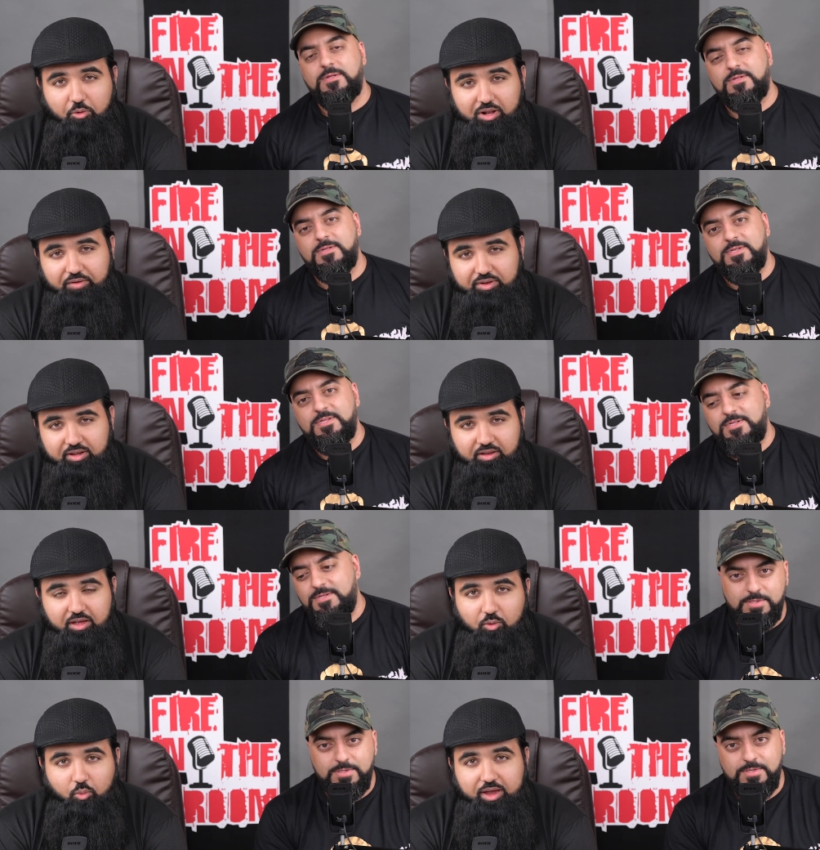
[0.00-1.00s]
Speaker 1: that we're living
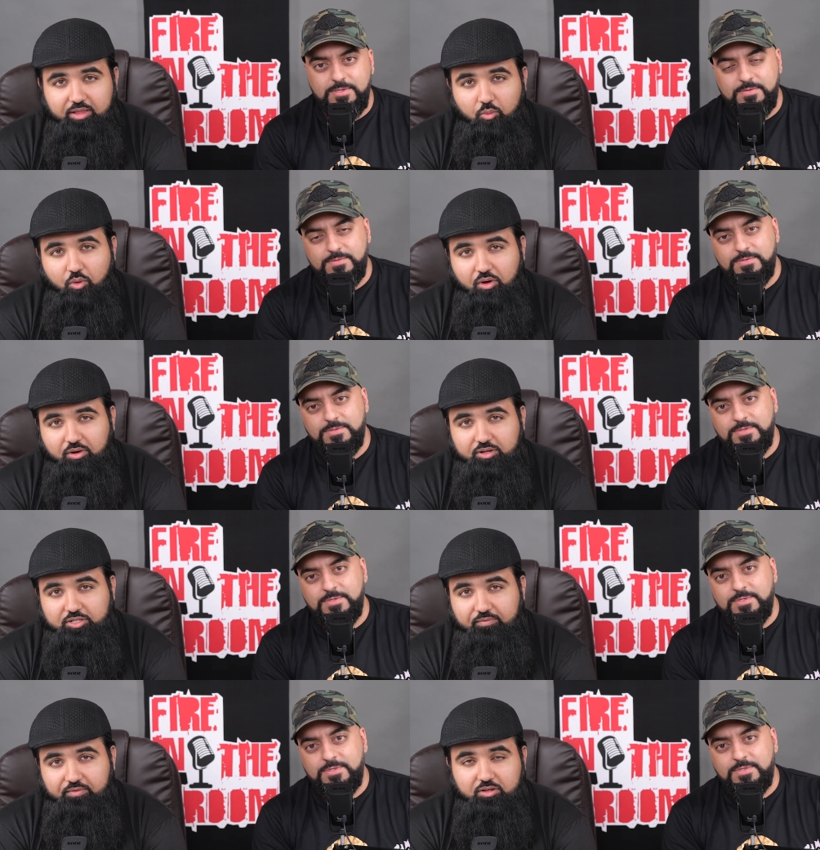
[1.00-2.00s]
in, the way the world
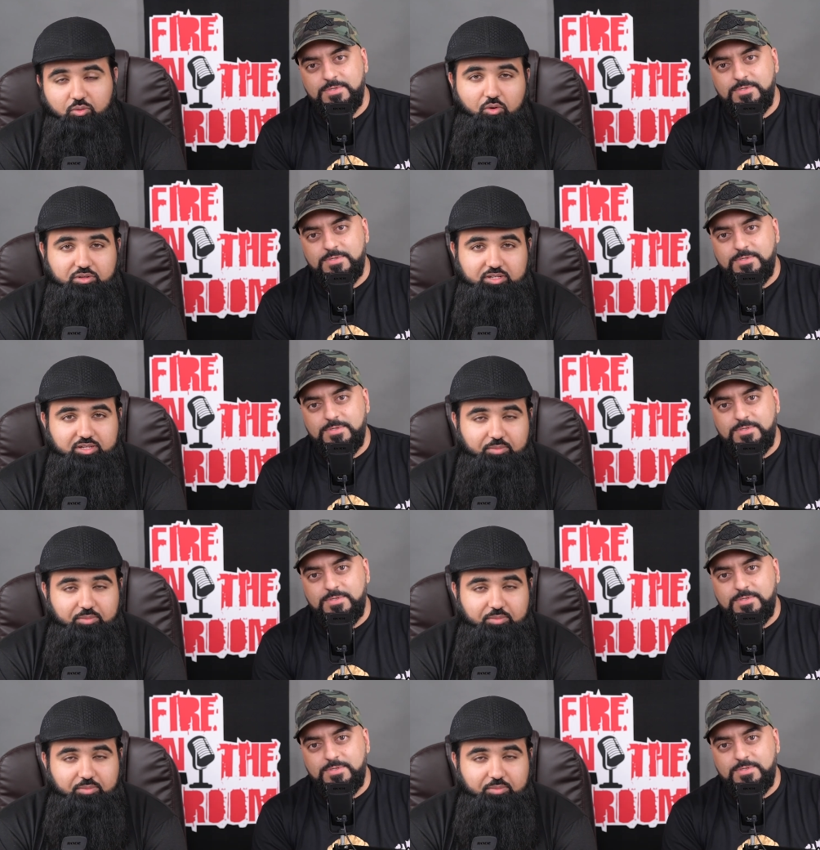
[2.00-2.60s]
is shifting towards is